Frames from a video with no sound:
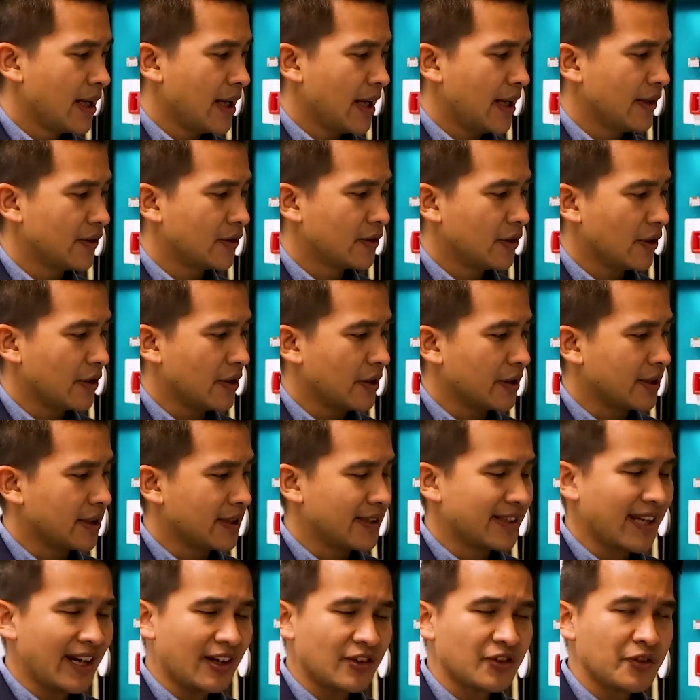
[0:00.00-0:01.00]
It's got a
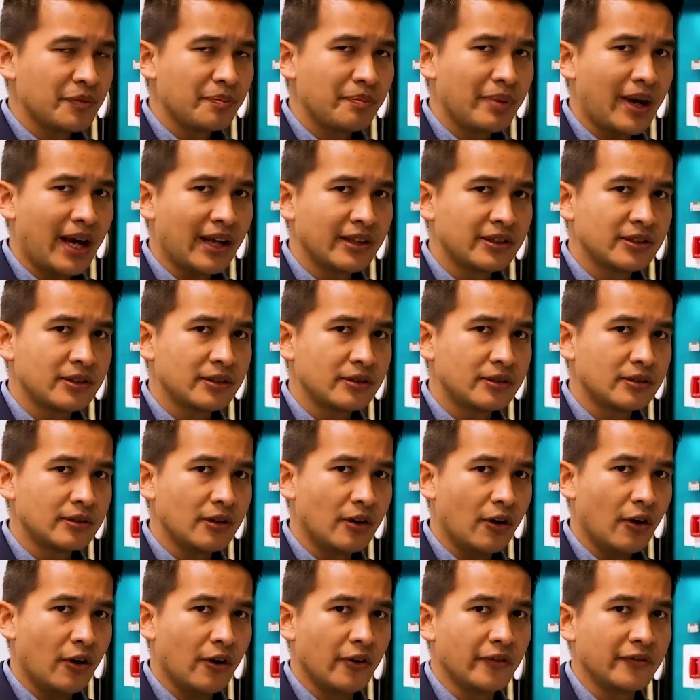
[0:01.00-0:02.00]
detection
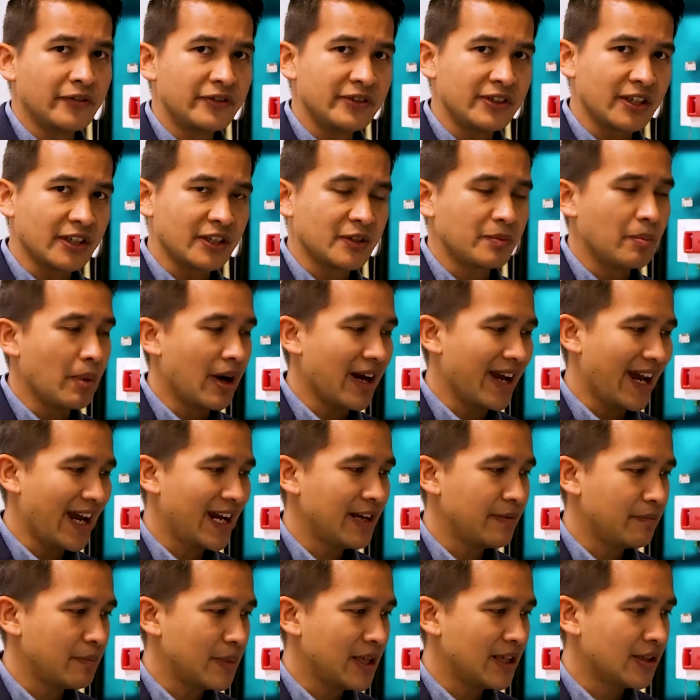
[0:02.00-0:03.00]
pattern of six by
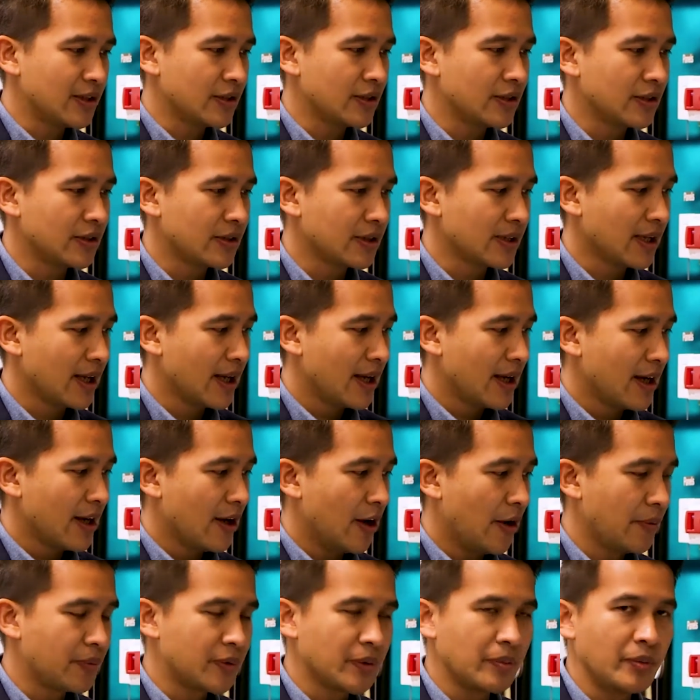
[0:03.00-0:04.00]
eight meters,
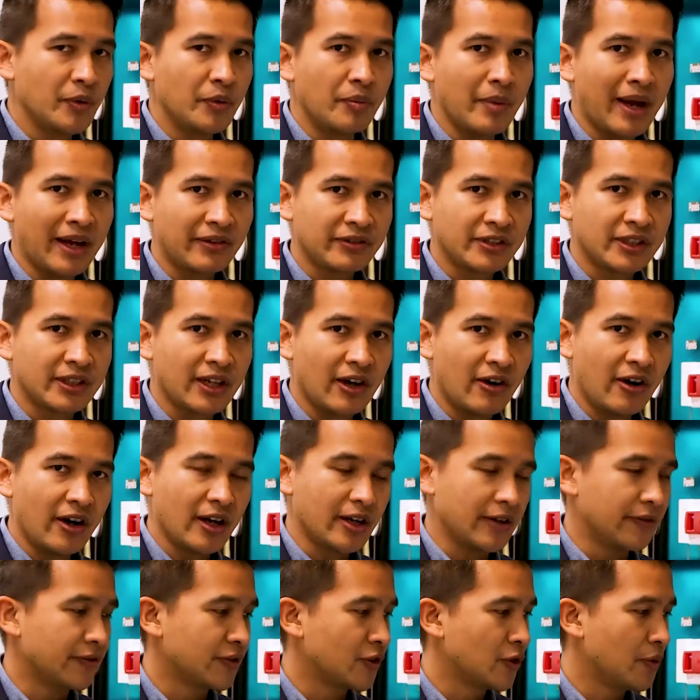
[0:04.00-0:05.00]
optimal mounting
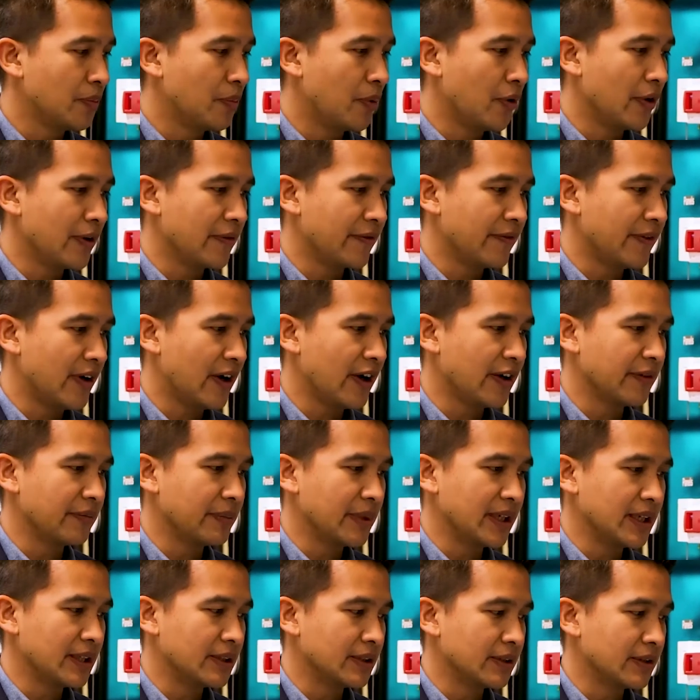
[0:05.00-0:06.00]
height of two point five
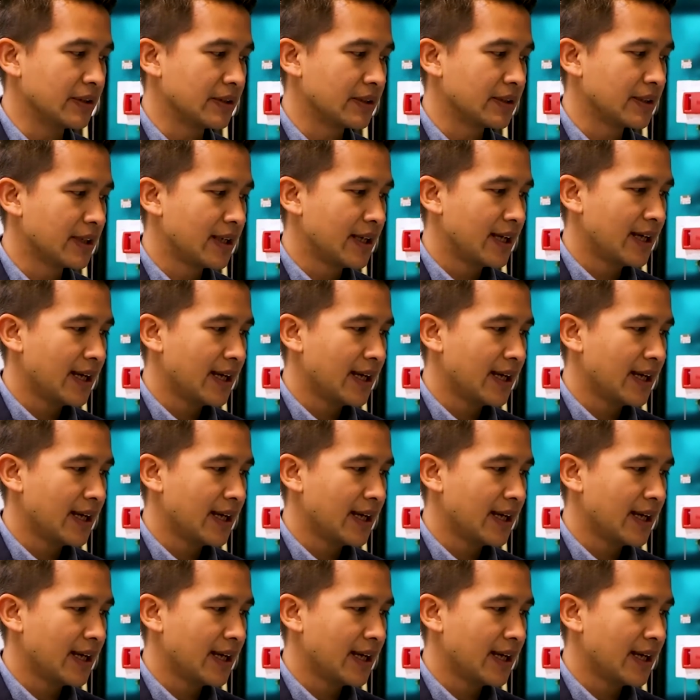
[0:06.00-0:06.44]
meters.